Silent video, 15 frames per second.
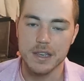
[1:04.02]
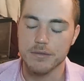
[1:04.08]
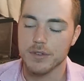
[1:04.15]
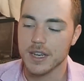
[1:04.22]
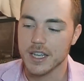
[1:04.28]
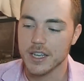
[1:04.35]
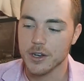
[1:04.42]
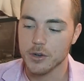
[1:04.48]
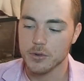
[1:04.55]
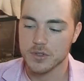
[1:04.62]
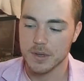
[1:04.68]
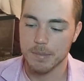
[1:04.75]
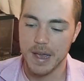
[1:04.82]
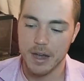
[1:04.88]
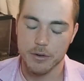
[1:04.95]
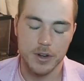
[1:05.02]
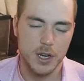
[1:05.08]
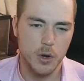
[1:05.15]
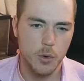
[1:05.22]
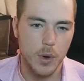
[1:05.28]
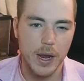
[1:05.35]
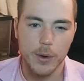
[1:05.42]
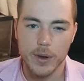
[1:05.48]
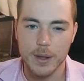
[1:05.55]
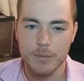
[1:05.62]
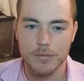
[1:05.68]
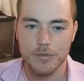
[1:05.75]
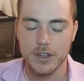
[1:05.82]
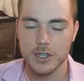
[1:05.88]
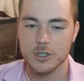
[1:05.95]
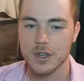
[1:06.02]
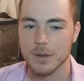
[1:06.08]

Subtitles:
videos about aquarium fish.